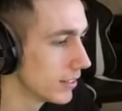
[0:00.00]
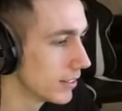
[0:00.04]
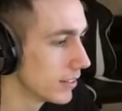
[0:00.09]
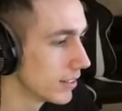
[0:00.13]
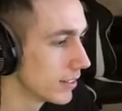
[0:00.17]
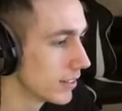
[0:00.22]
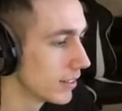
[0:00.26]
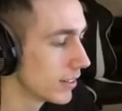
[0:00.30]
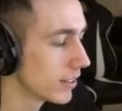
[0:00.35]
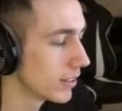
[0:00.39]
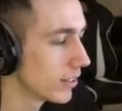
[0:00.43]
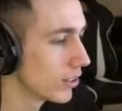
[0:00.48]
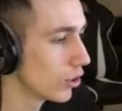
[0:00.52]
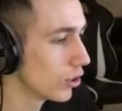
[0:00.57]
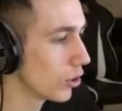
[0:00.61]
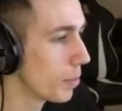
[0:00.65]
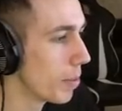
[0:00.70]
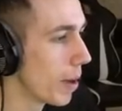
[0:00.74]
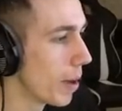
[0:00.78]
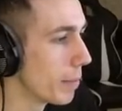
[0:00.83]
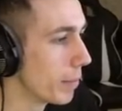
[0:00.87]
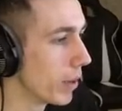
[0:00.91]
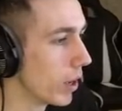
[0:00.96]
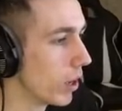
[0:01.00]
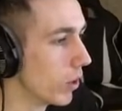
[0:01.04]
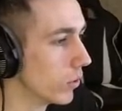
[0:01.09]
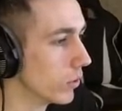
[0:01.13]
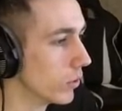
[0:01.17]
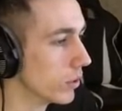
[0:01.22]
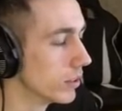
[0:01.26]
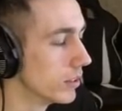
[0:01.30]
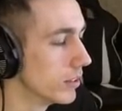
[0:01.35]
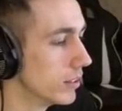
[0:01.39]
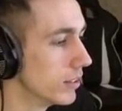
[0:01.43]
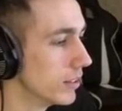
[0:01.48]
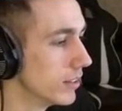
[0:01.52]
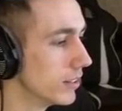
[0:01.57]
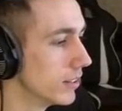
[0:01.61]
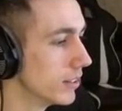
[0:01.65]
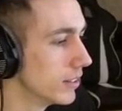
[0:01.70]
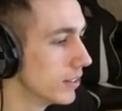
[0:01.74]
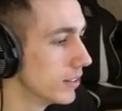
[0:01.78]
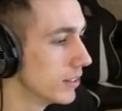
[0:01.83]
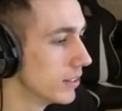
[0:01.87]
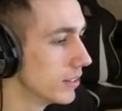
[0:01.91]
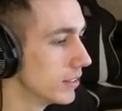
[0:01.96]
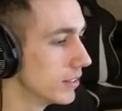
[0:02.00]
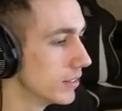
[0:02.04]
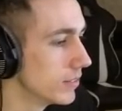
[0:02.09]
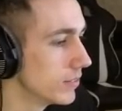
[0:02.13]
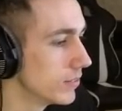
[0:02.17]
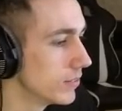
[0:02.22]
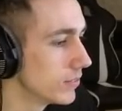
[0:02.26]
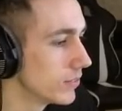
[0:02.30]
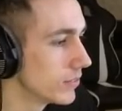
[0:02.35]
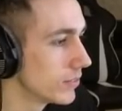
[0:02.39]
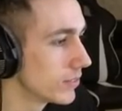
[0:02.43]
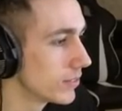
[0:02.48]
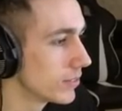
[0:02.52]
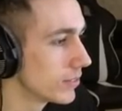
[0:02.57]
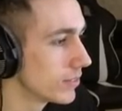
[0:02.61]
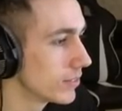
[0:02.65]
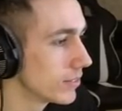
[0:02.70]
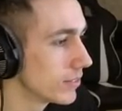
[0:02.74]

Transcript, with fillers: There's a lip You're there. a bumble hole. Yeah. What?